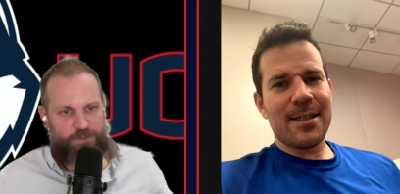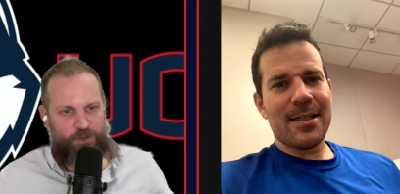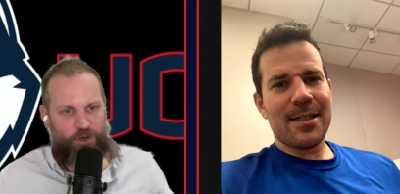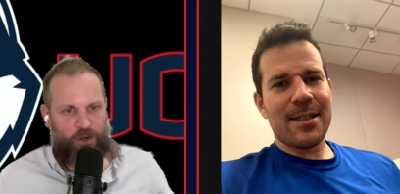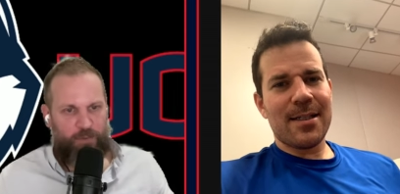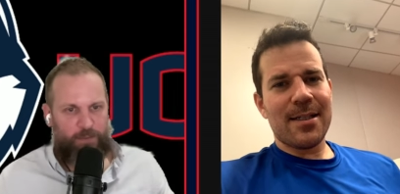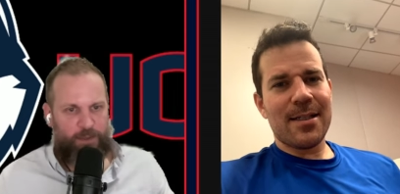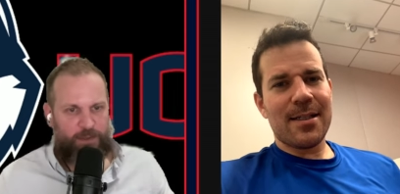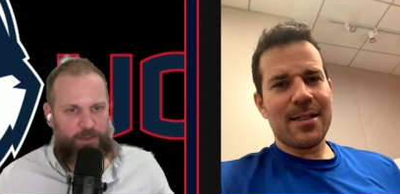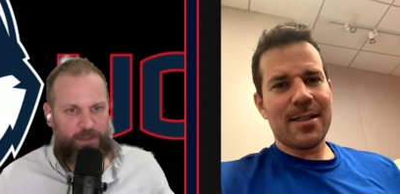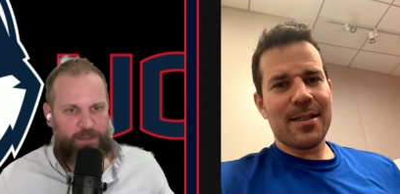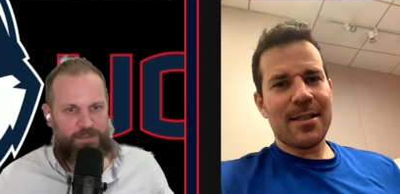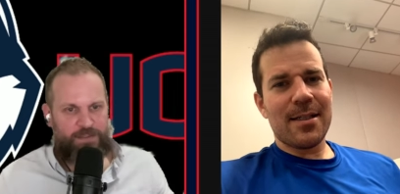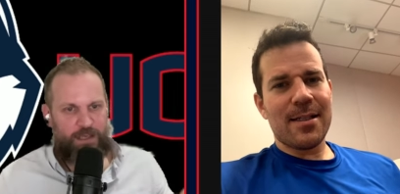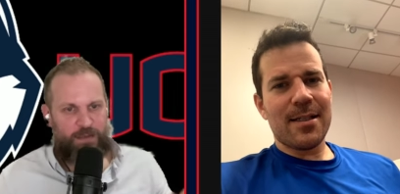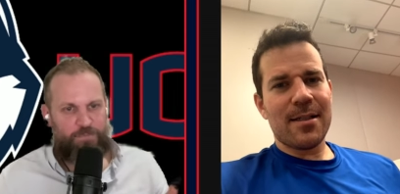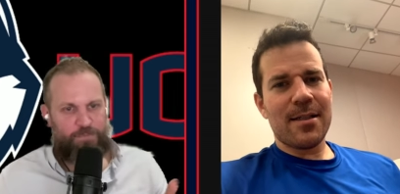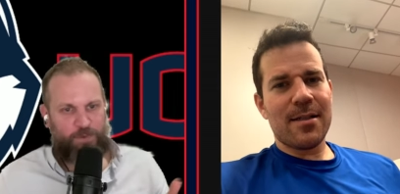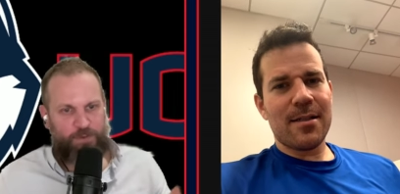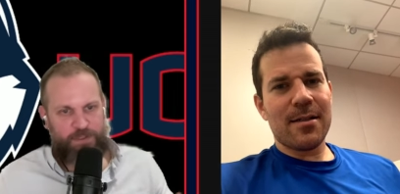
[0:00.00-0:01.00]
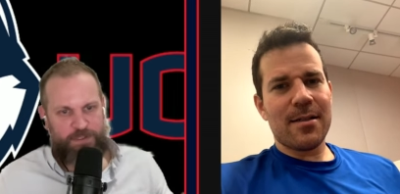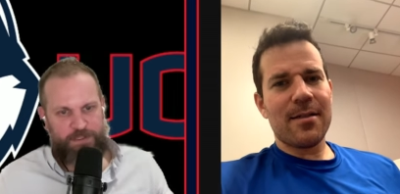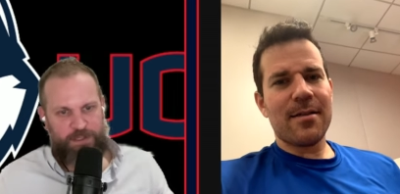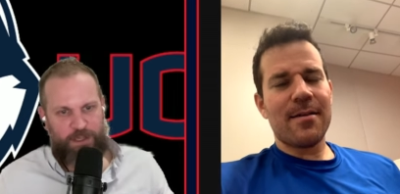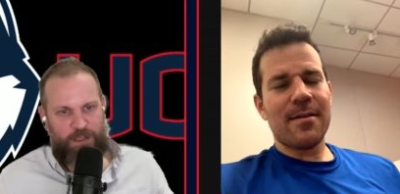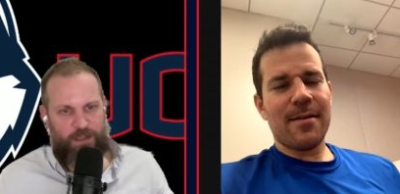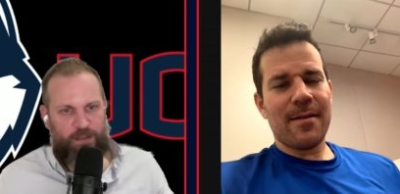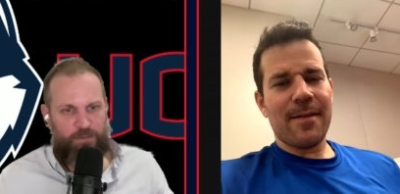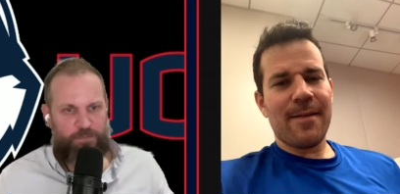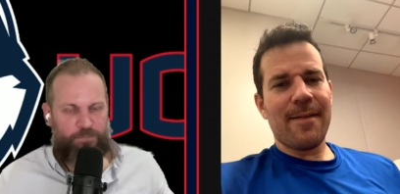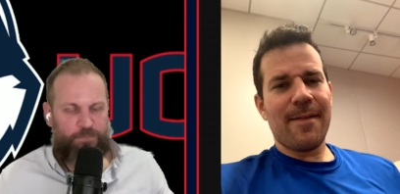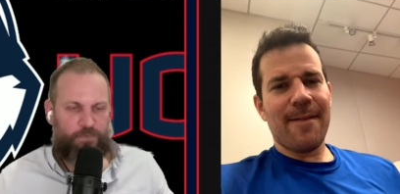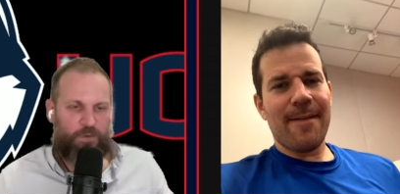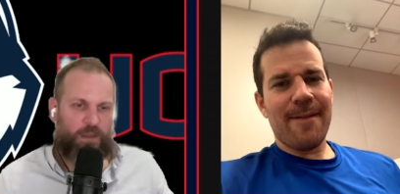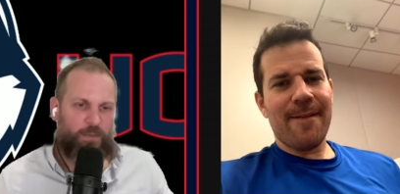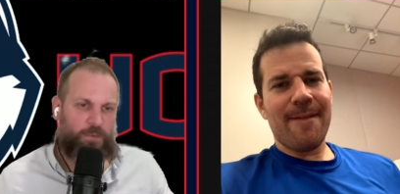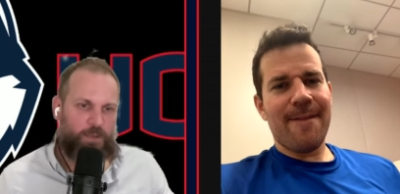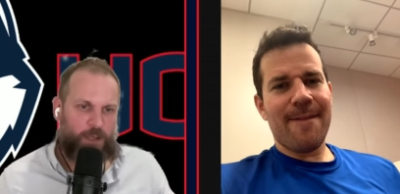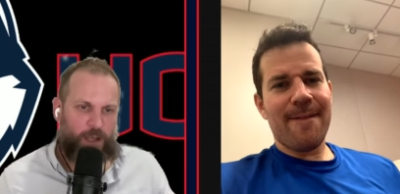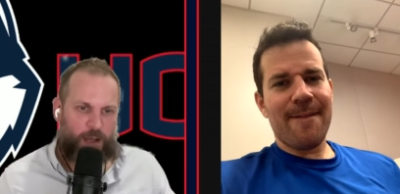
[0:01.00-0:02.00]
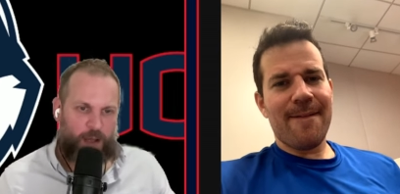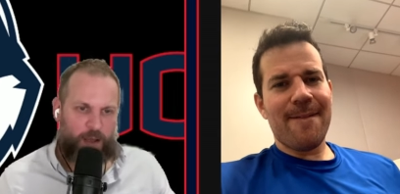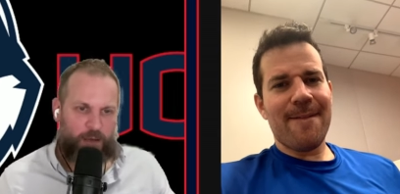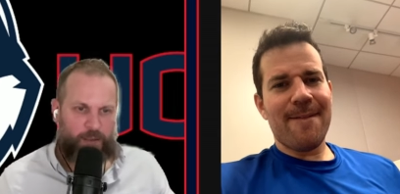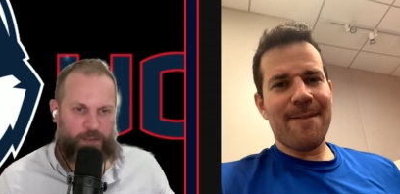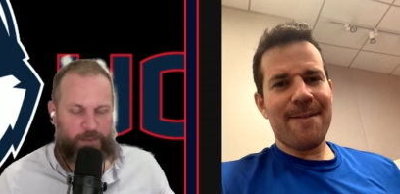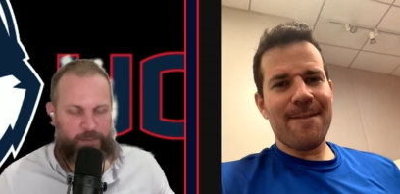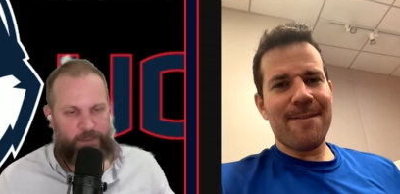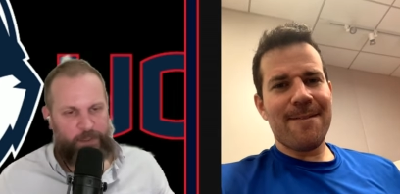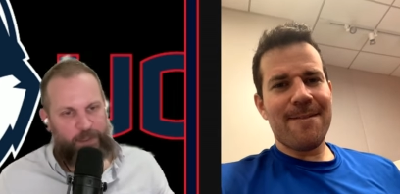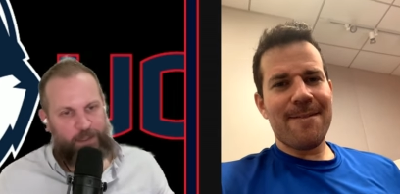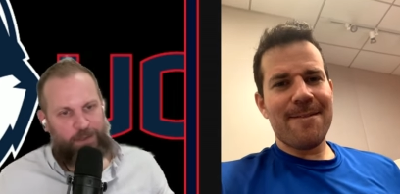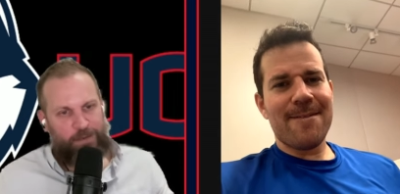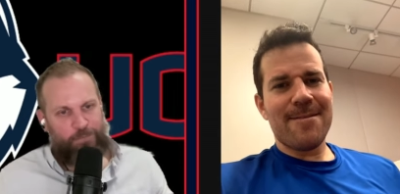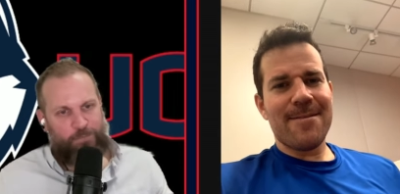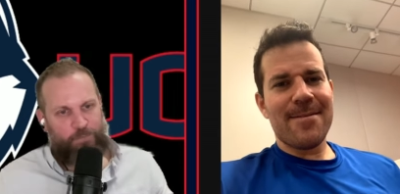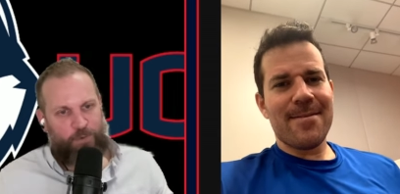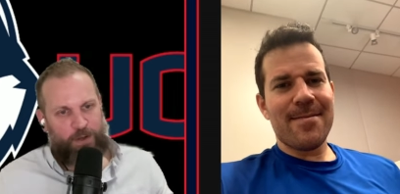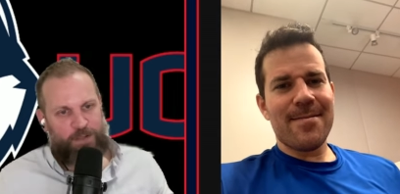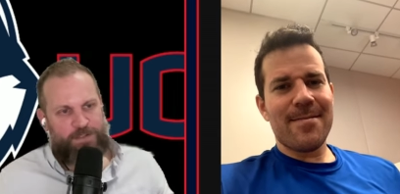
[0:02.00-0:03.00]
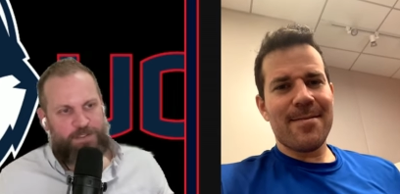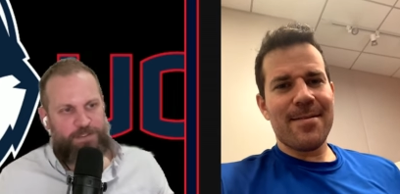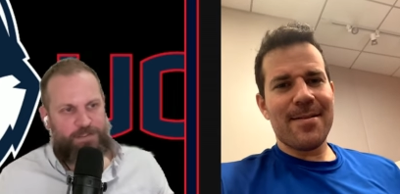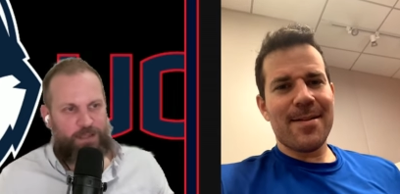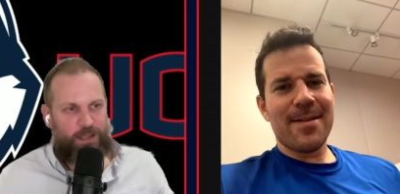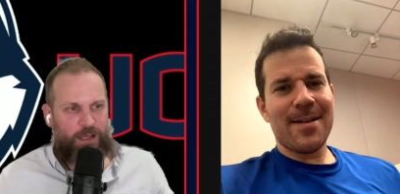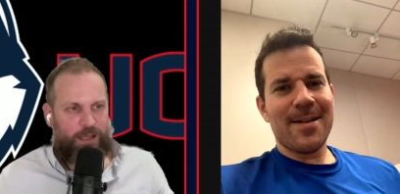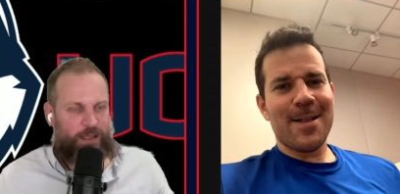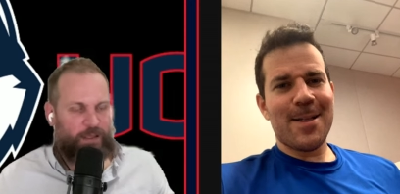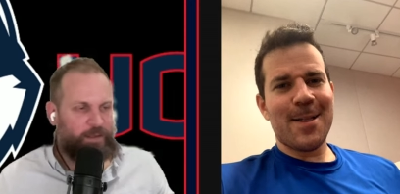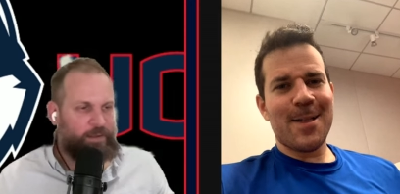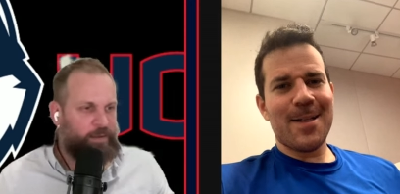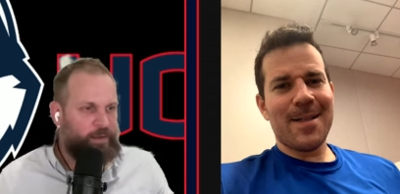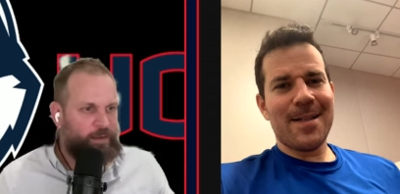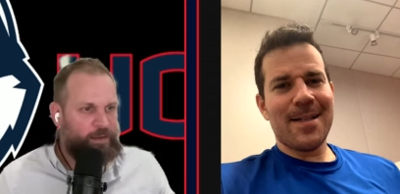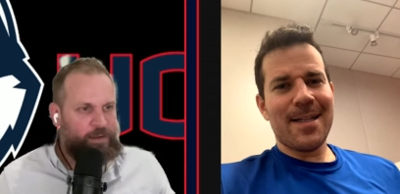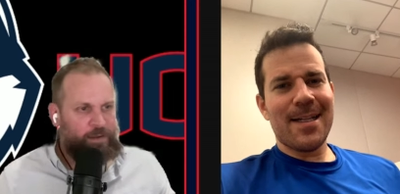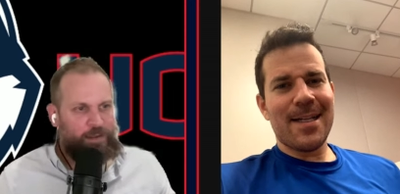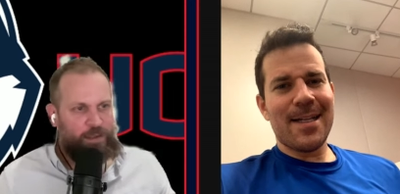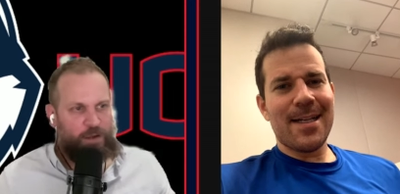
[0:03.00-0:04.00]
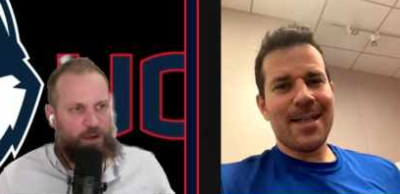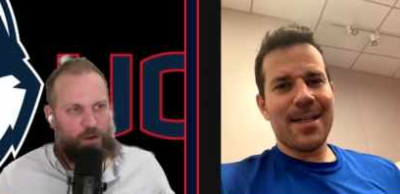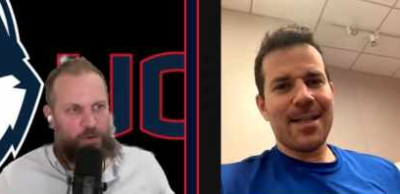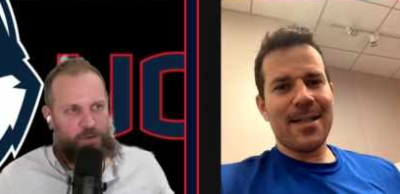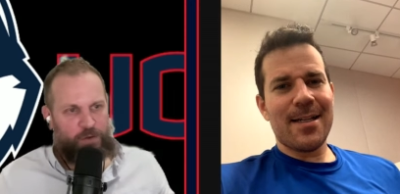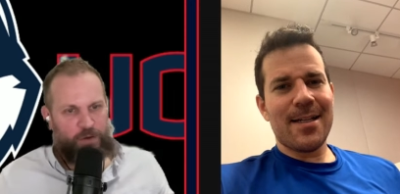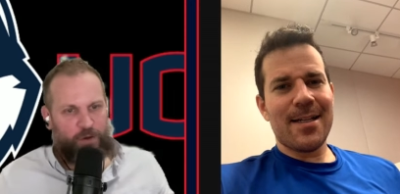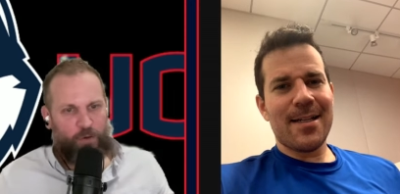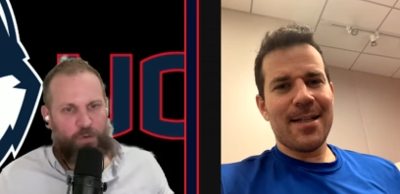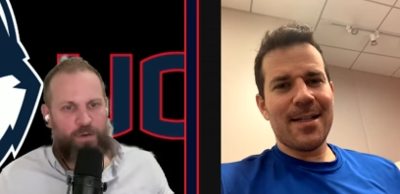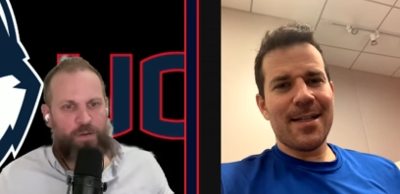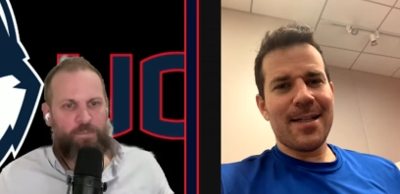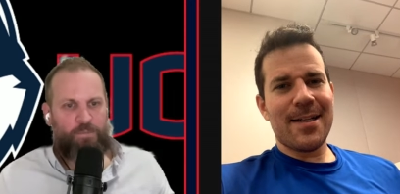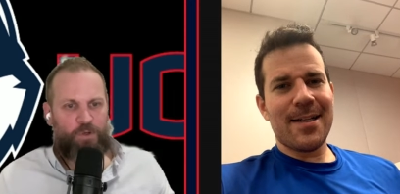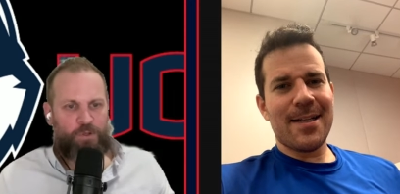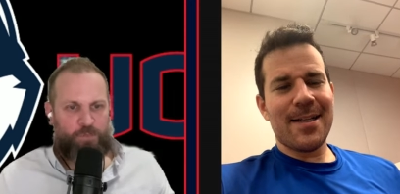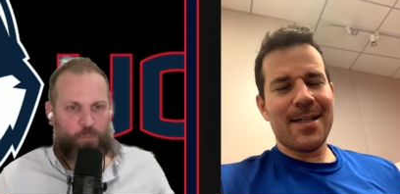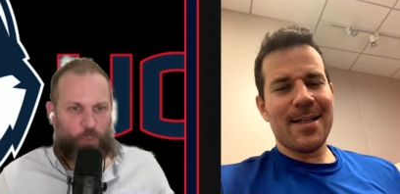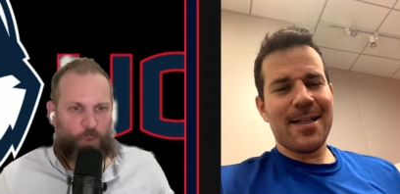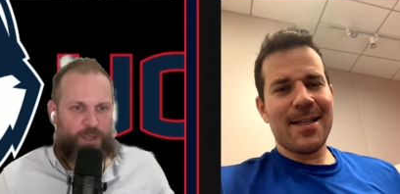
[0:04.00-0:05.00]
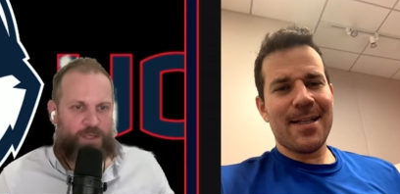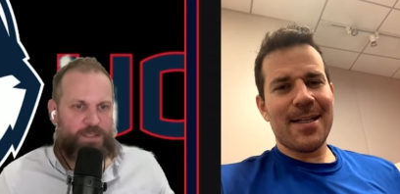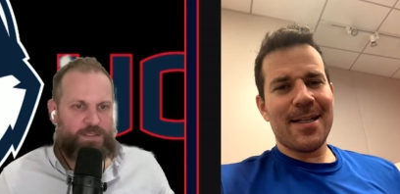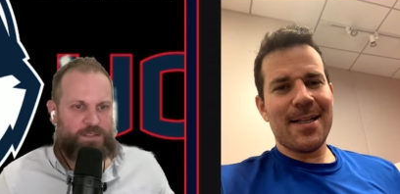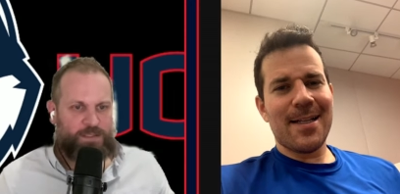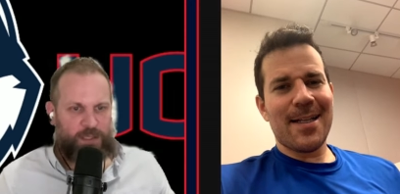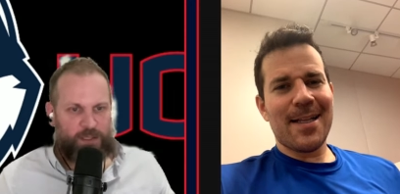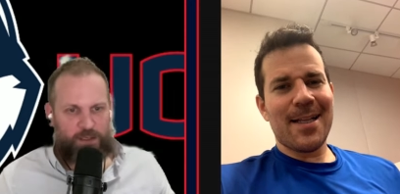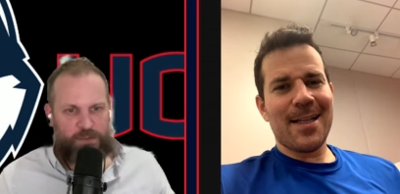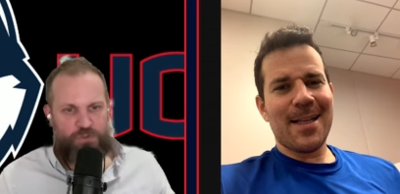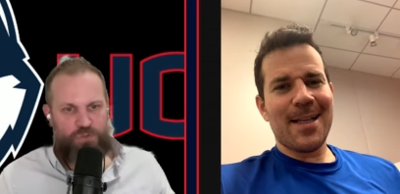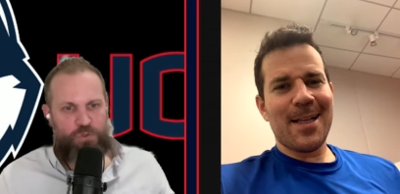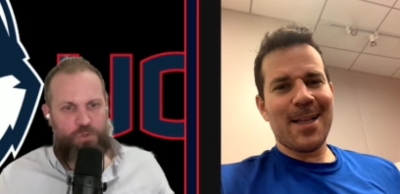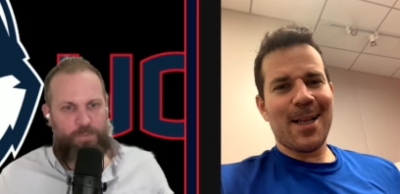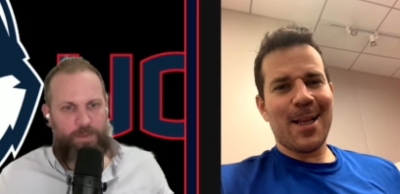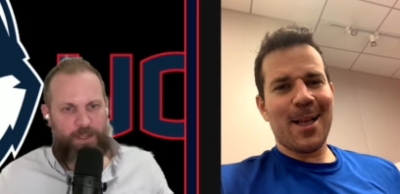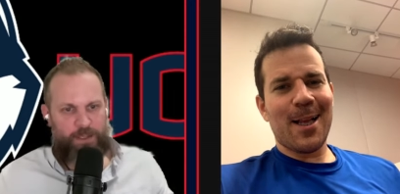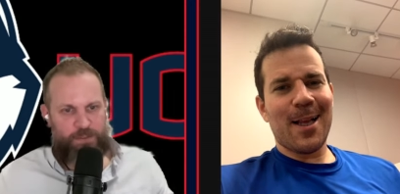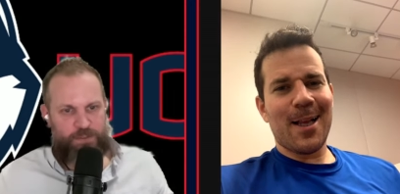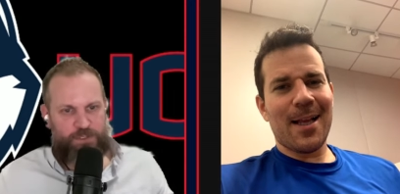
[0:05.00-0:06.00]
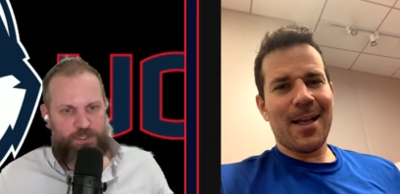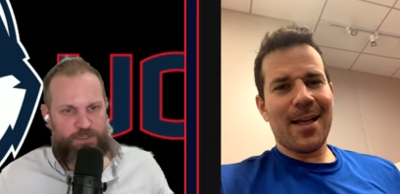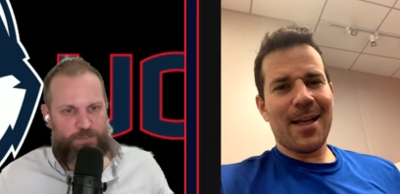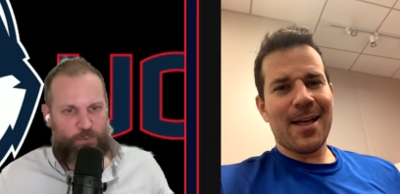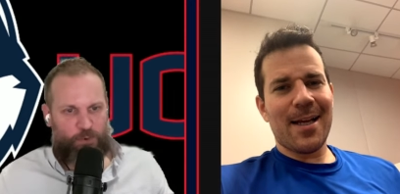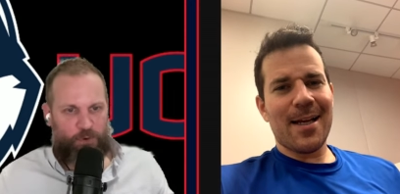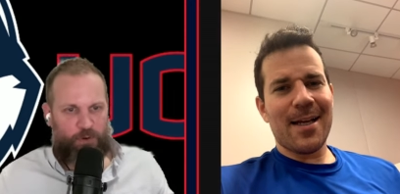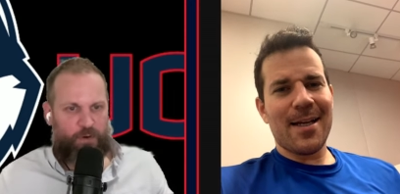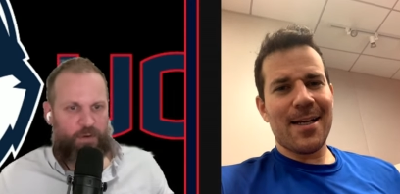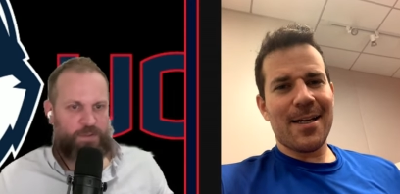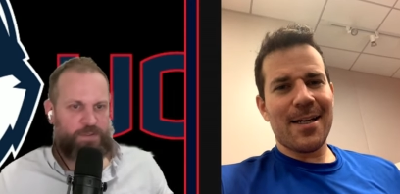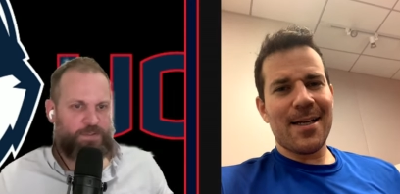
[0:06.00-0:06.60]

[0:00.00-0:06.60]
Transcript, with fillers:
Speaker 1: You know what I mean? Like Seinfeld is like a filet mignon, and Friends is like you know you're going to Wendy's to get a junior bacon cheeseburger.